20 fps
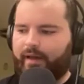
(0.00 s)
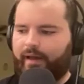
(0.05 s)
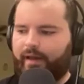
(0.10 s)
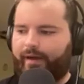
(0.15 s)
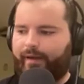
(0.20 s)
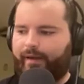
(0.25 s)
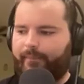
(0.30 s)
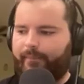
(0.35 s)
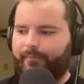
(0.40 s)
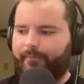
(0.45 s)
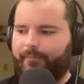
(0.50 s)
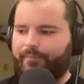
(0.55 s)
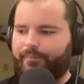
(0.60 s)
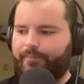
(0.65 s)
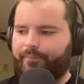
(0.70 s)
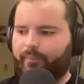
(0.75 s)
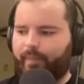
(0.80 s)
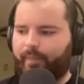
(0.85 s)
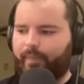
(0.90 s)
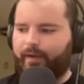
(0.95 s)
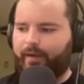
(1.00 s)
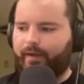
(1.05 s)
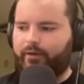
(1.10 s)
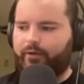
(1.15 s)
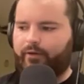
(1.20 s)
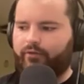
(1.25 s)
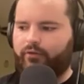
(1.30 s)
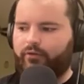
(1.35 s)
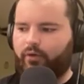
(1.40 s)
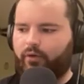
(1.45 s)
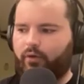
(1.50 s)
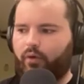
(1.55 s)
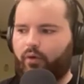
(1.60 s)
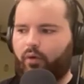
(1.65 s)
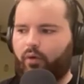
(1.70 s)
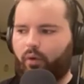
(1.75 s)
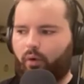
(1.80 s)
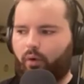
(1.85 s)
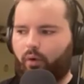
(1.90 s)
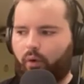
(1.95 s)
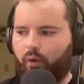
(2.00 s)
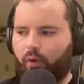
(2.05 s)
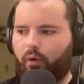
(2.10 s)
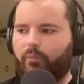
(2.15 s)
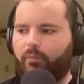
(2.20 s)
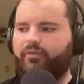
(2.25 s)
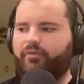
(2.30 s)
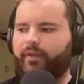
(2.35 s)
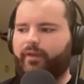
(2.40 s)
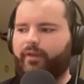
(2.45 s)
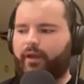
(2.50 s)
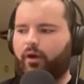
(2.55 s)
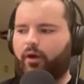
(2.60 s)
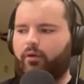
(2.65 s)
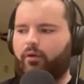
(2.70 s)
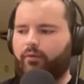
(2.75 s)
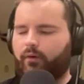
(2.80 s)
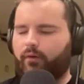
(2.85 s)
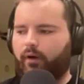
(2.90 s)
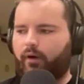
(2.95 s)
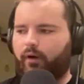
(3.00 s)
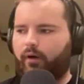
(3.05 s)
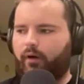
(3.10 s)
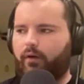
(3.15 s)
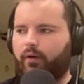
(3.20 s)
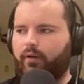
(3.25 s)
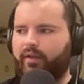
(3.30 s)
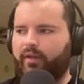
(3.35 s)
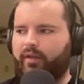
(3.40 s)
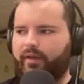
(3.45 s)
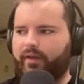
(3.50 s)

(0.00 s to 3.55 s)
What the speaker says: And just hopefully overall